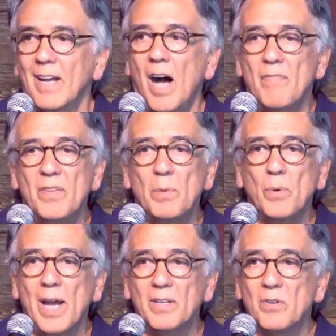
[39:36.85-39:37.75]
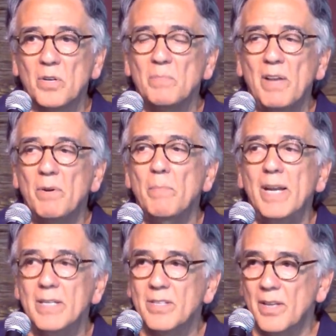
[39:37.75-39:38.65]
often the bride and groom never
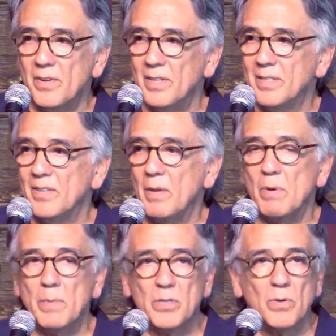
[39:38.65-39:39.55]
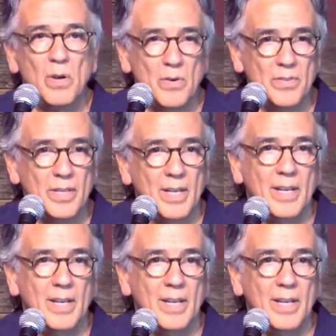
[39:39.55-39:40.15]
met each other until they were betrothed.